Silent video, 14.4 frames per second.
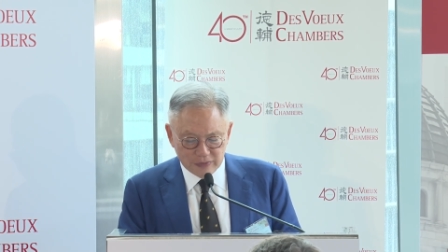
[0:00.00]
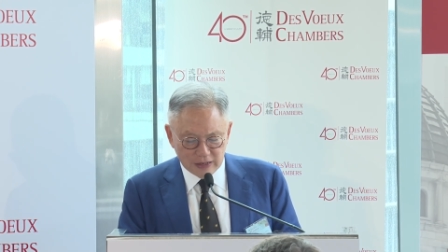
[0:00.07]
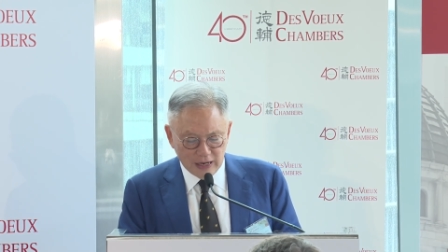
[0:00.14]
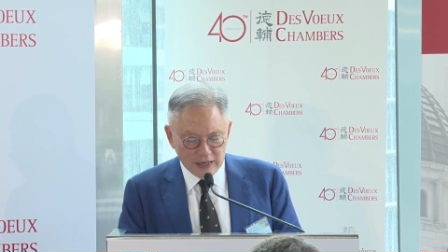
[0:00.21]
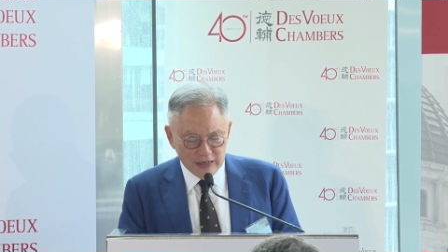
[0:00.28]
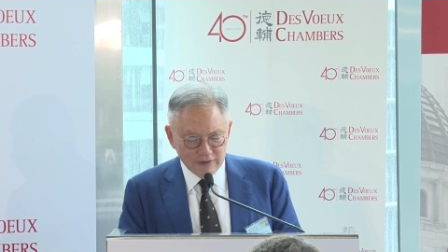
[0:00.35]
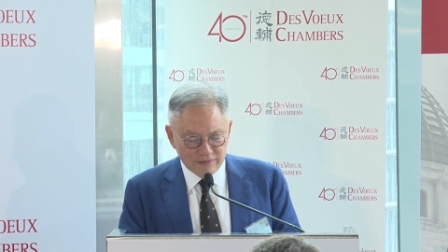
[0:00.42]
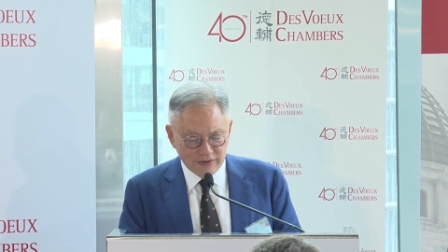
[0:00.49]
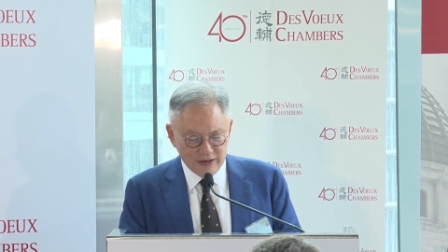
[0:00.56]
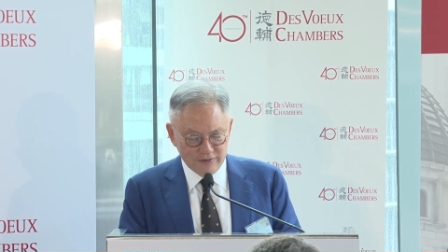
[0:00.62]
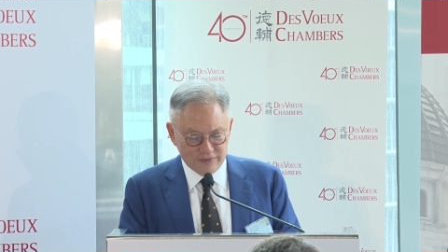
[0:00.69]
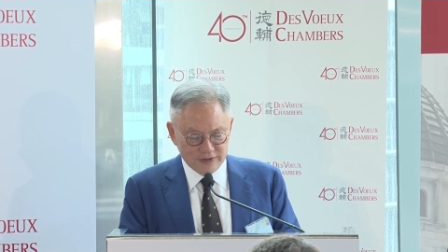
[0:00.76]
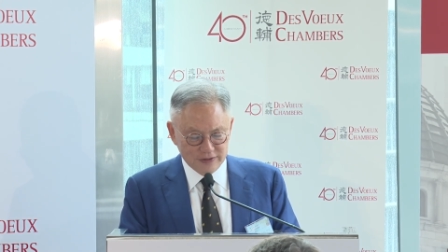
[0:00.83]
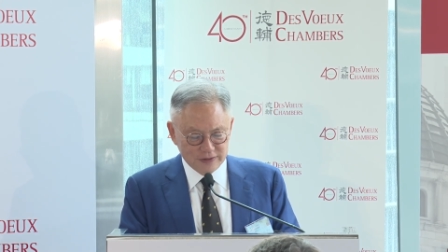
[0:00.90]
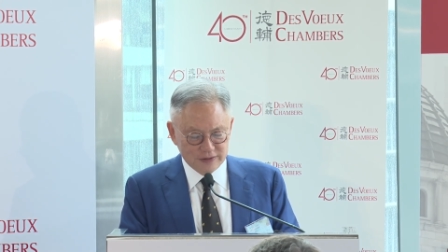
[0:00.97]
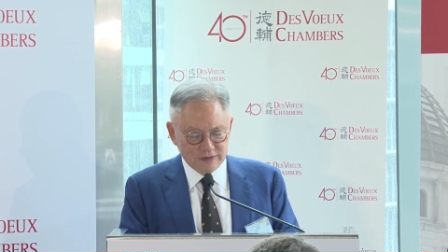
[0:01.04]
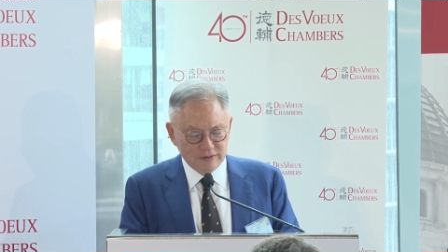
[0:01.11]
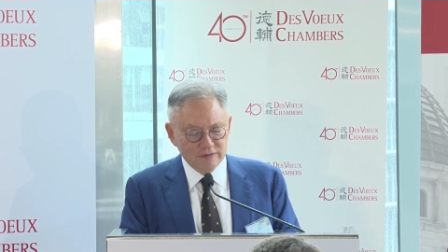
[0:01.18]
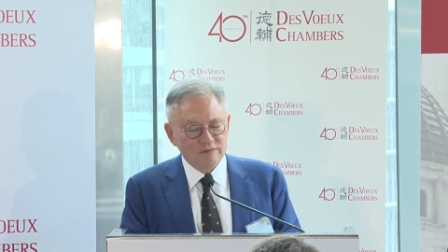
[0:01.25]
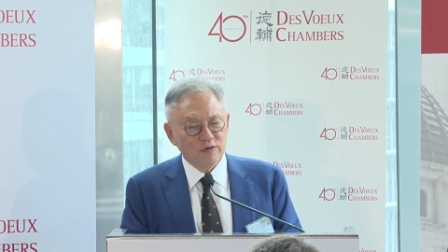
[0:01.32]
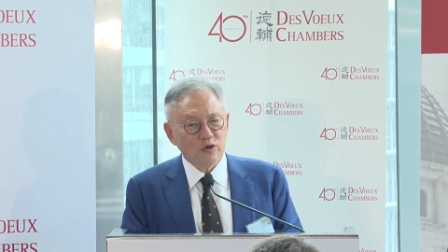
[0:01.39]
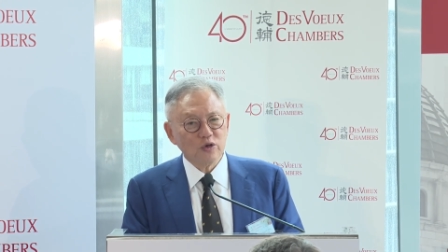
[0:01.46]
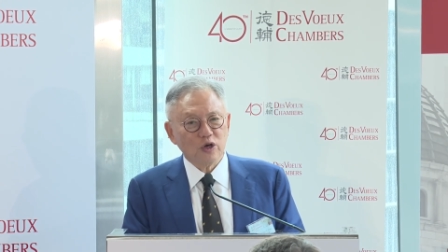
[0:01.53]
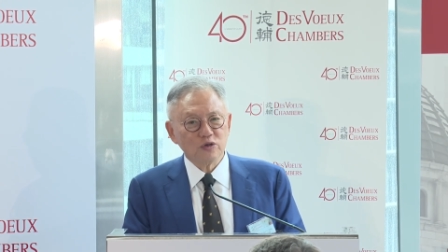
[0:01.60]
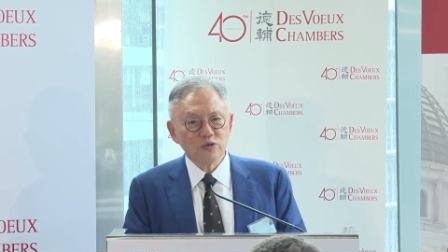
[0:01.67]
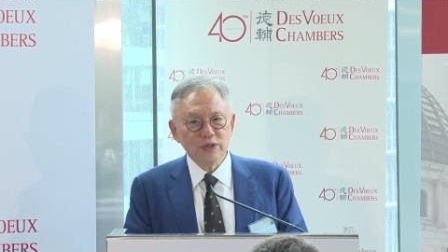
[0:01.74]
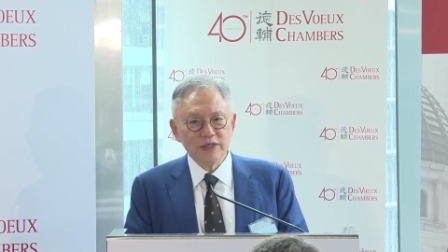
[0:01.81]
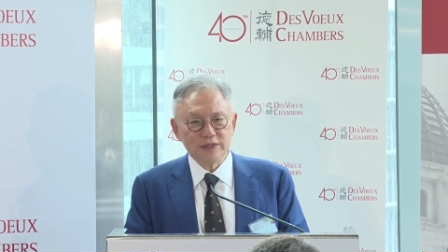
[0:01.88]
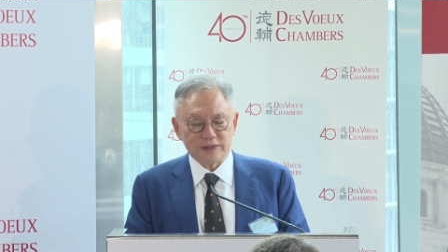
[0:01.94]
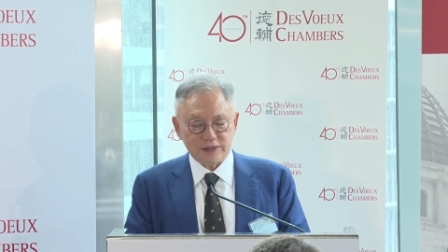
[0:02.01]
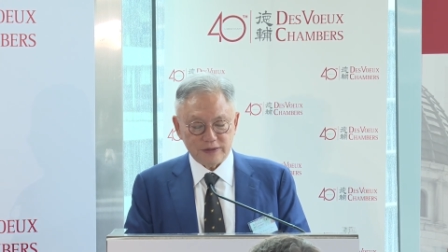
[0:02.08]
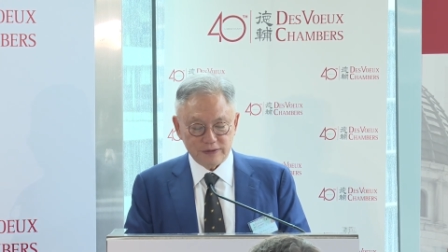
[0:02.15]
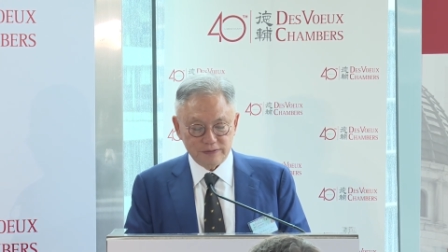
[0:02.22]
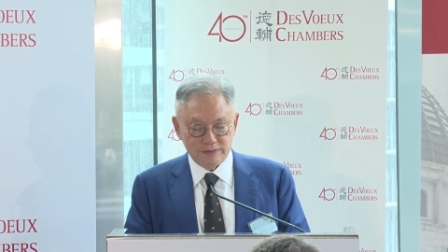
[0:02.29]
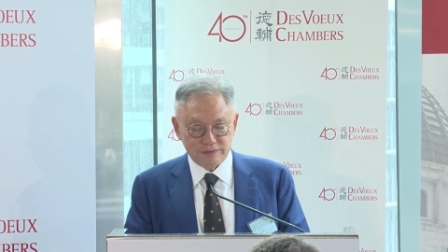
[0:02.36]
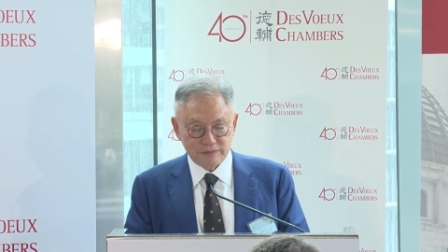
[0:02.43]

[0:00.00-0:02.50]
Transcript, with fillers: any favors for not doing so.